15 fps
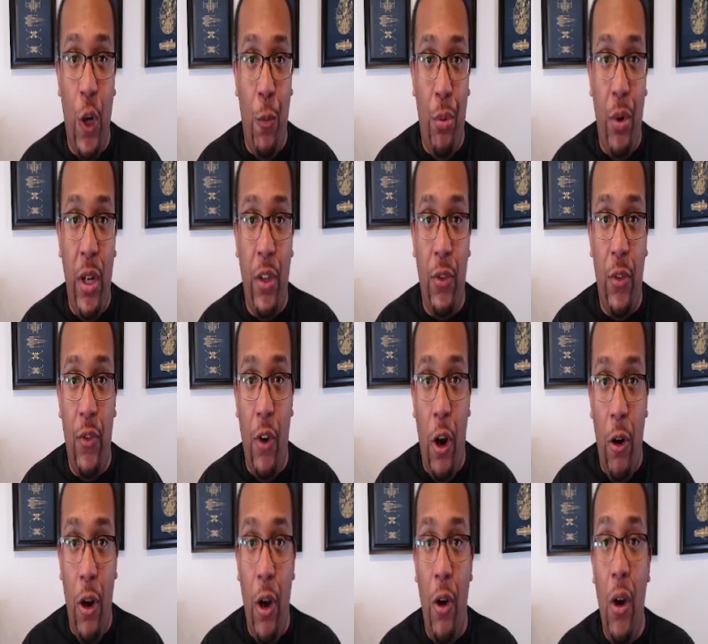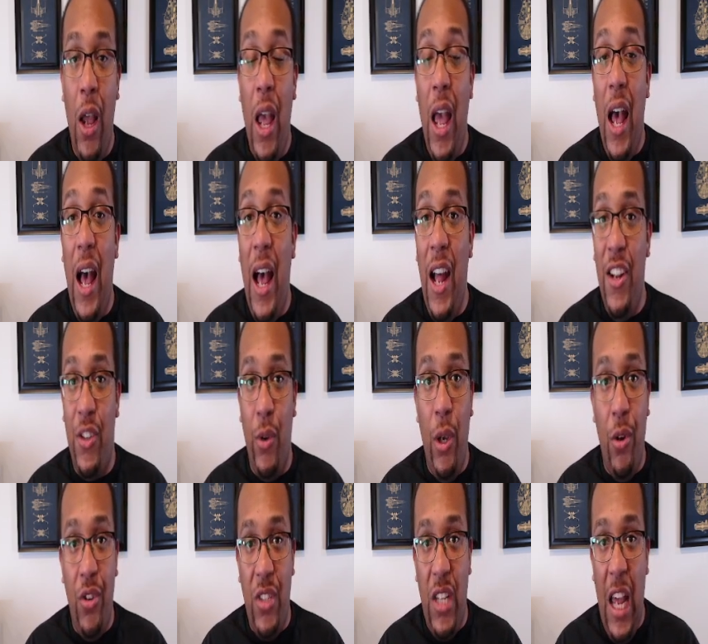points for Varro, so
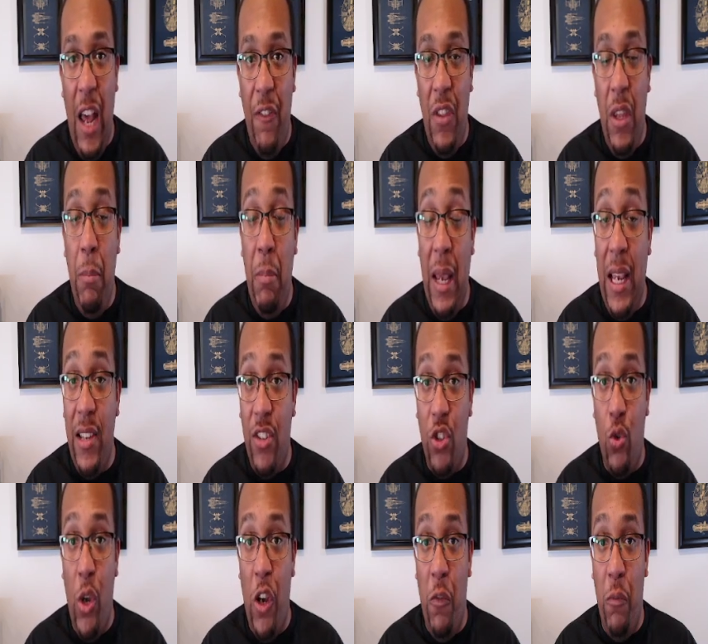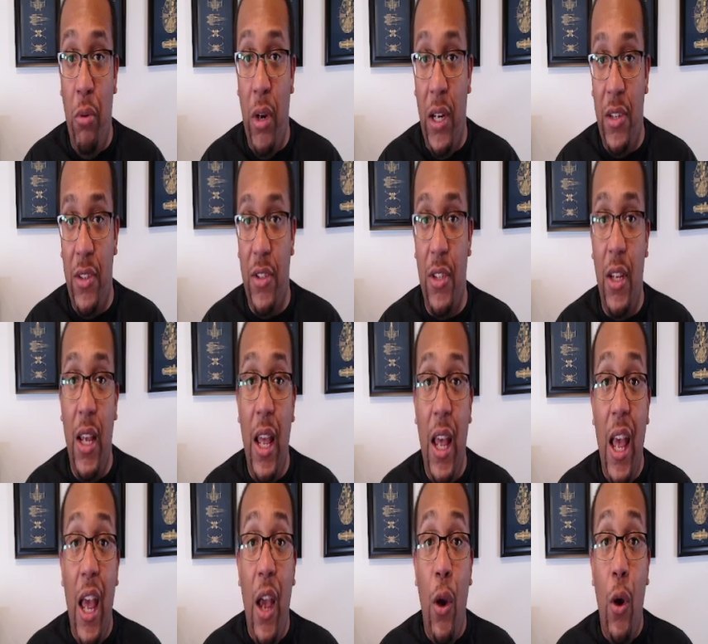he'll just have the base 12 points.
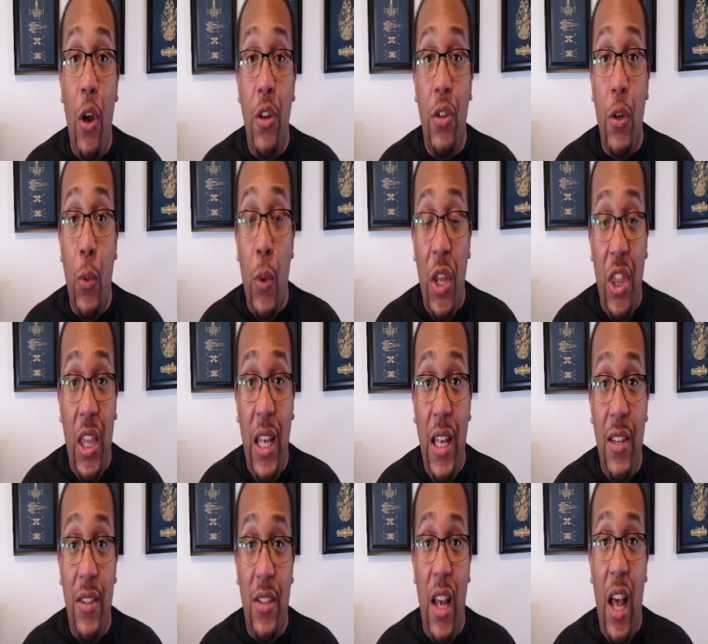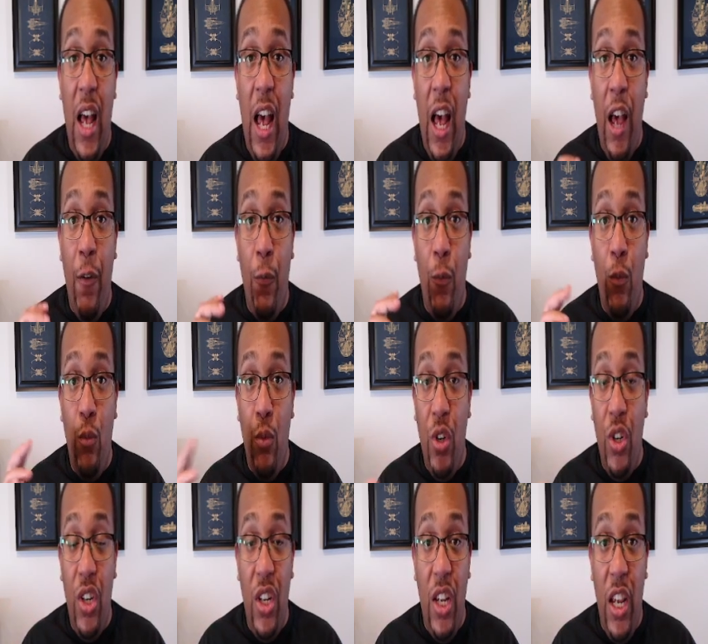So with these,
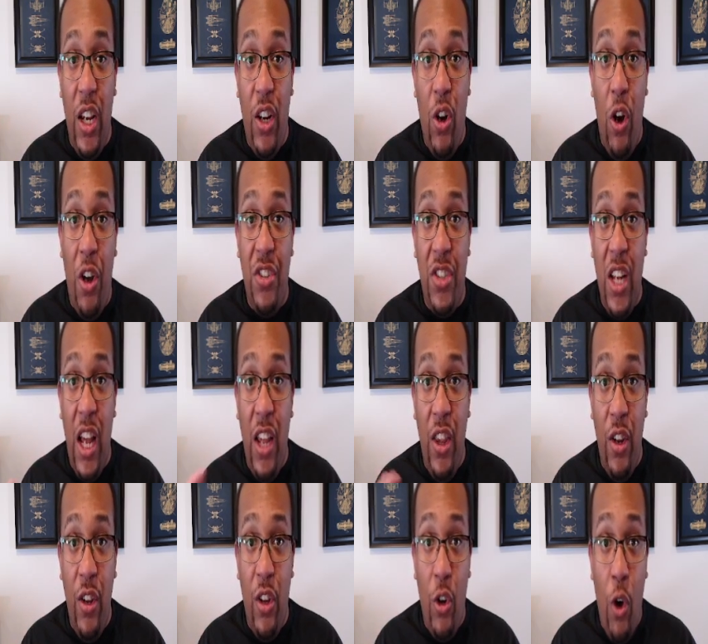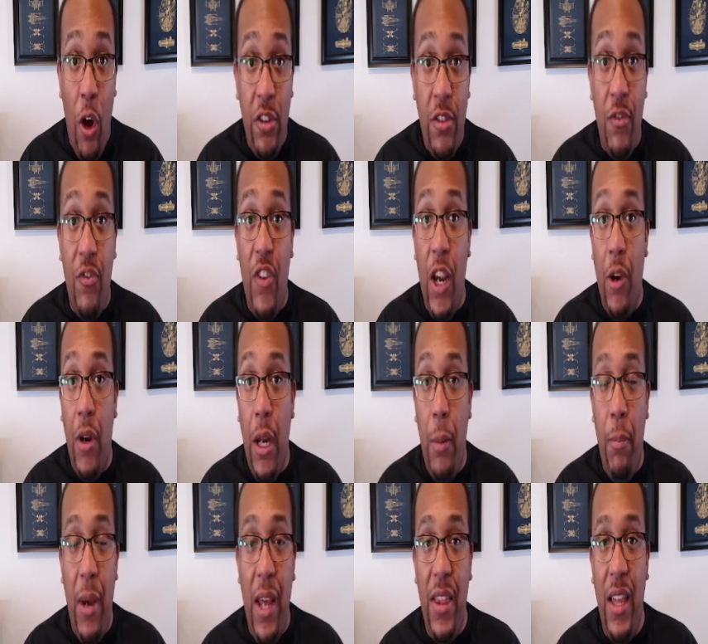it costs the costs vary
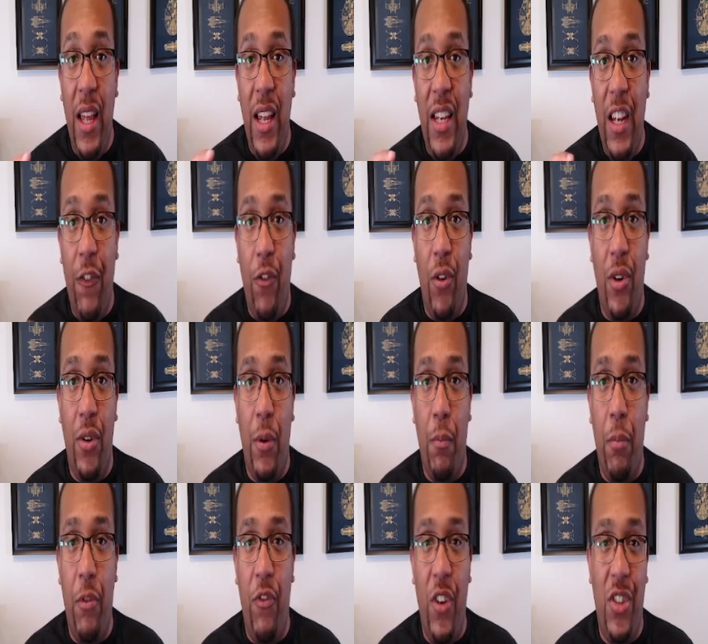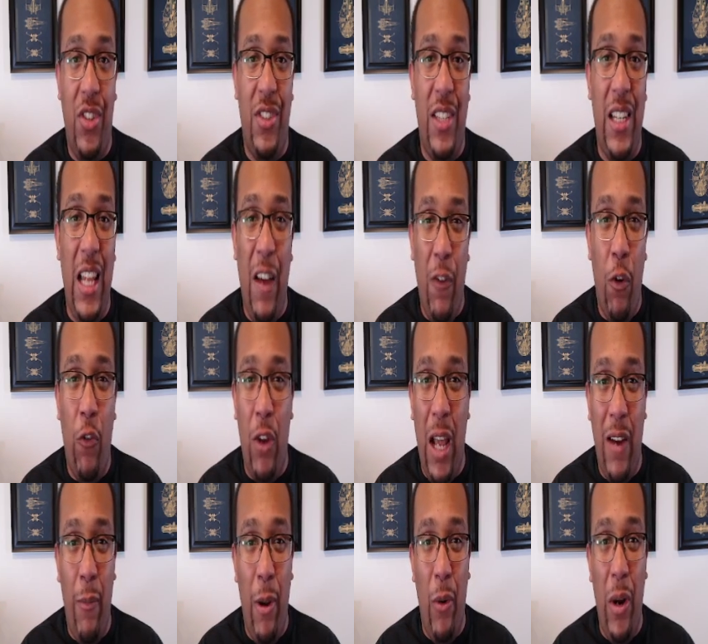by the different proficiency level, for
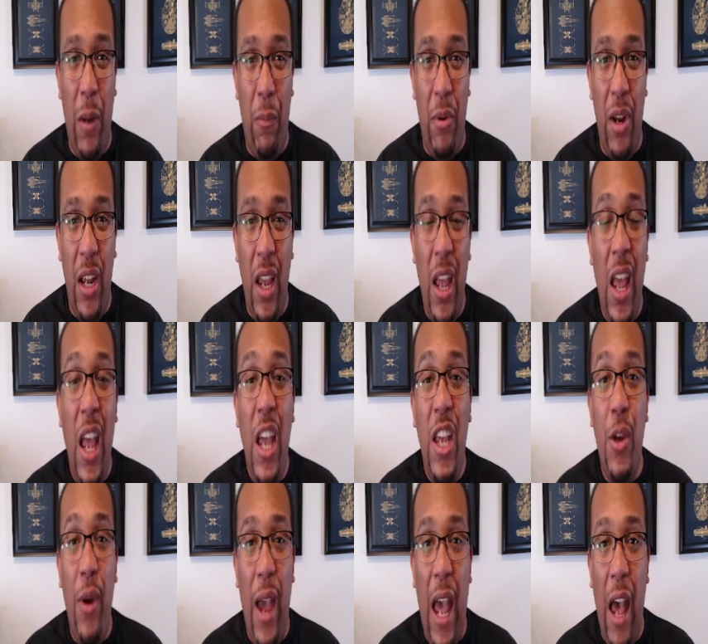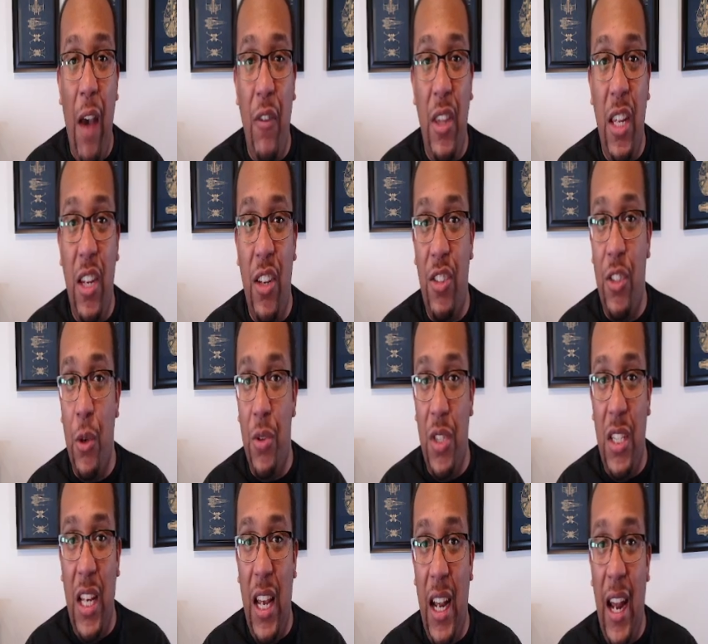lack of a better way to put it, you have in the
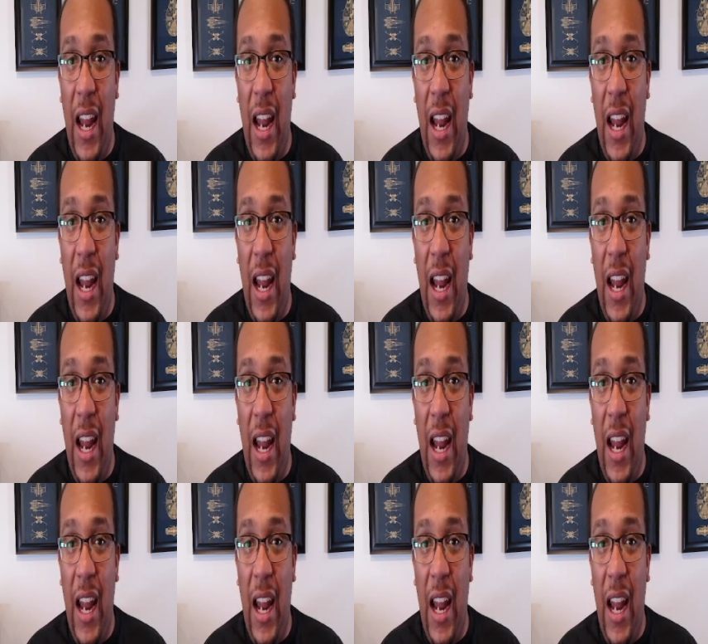associated